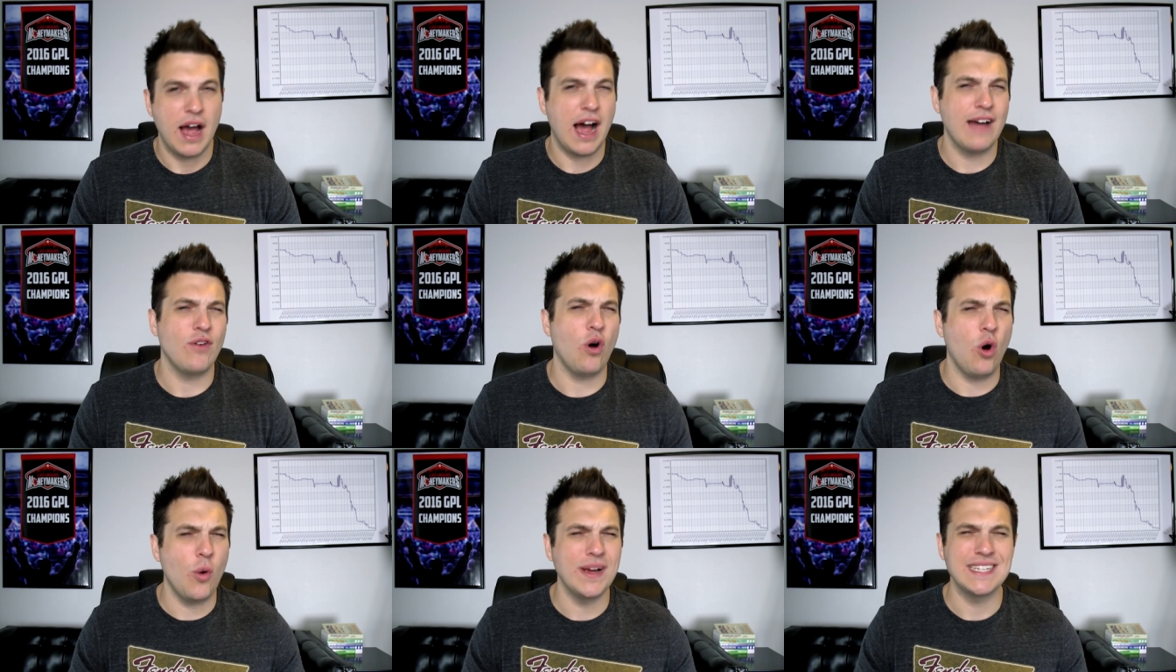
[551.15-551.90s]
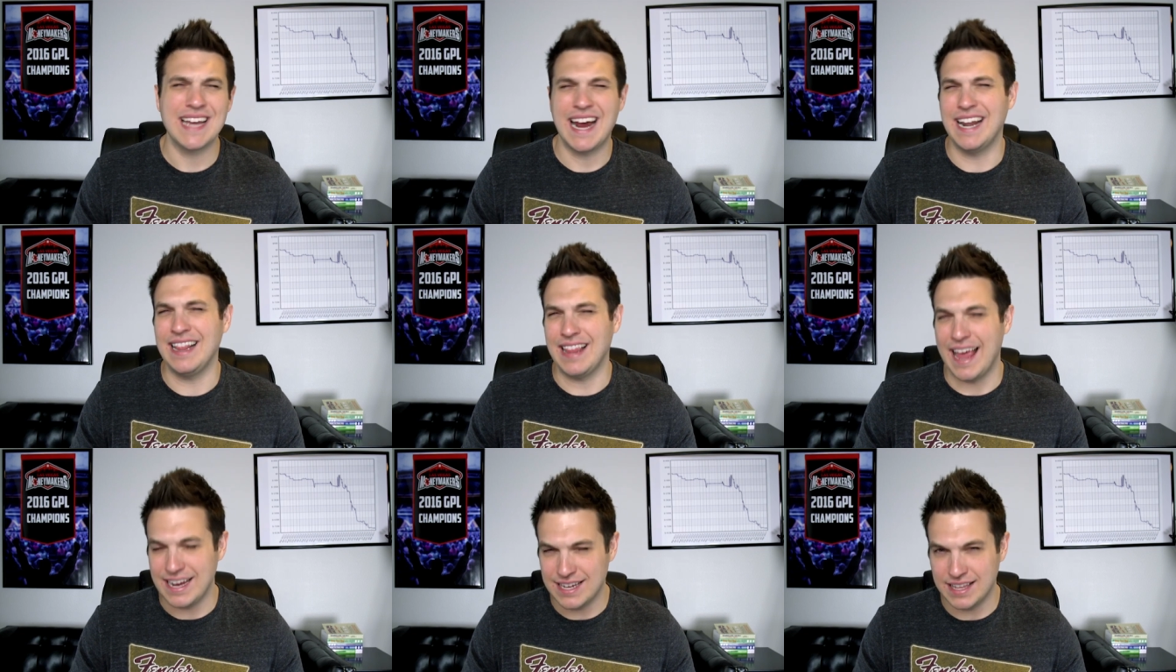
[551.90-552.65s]
I've always kind of
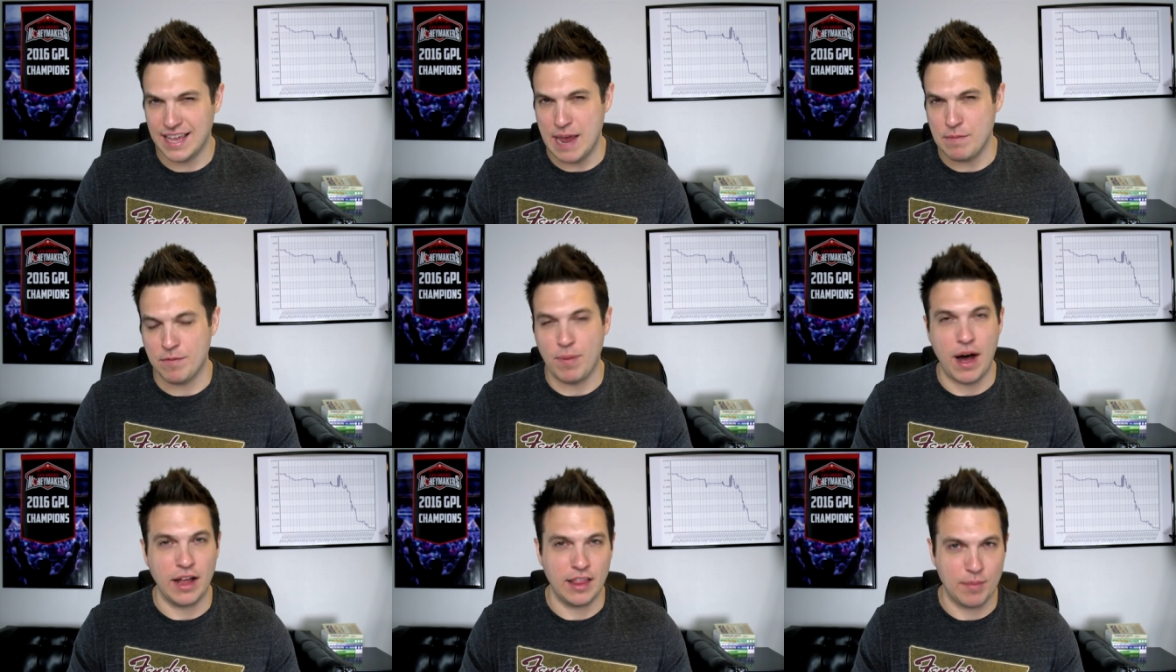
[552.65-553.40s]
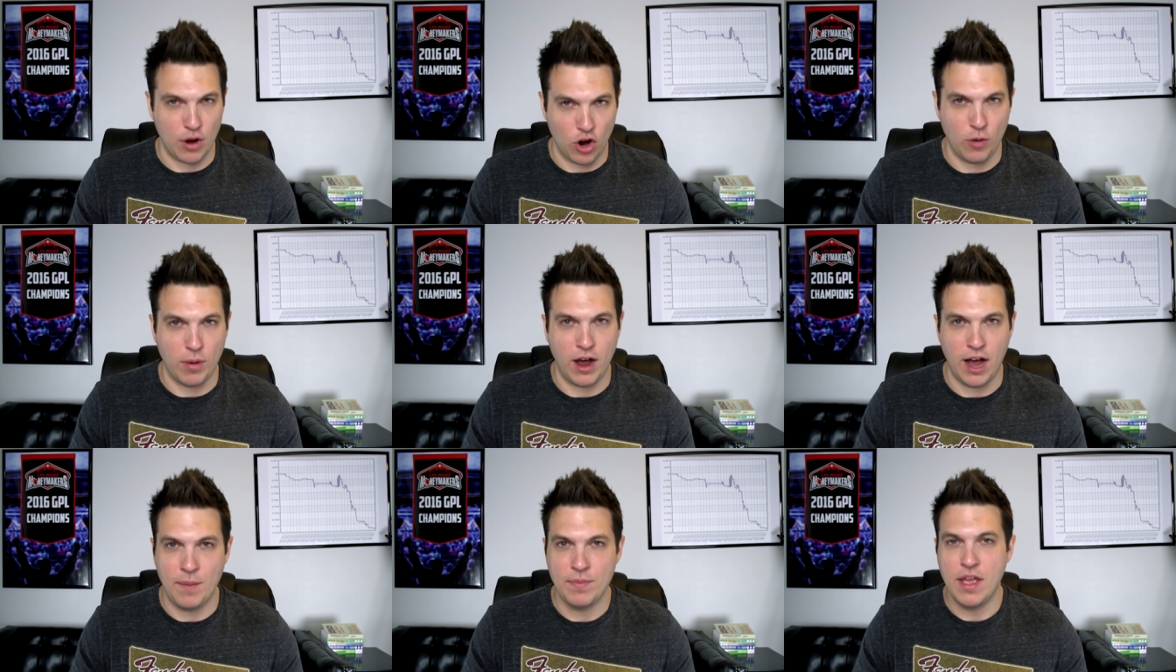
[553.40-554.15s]
liked the game of Pot Limit
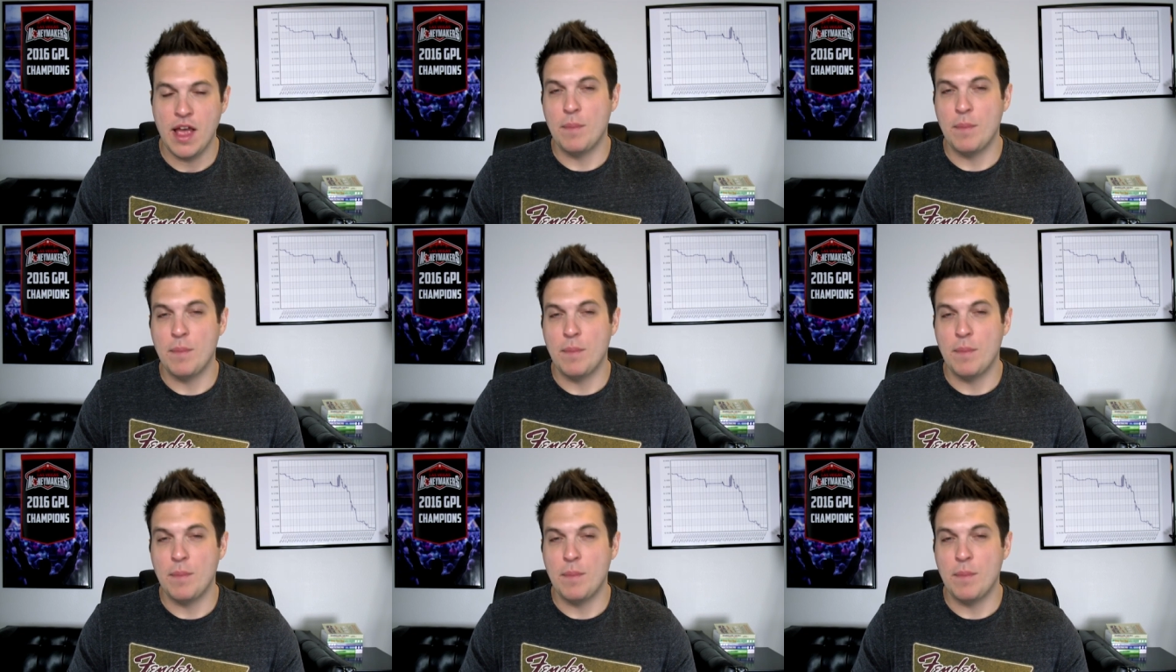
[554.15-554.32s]
Omaha,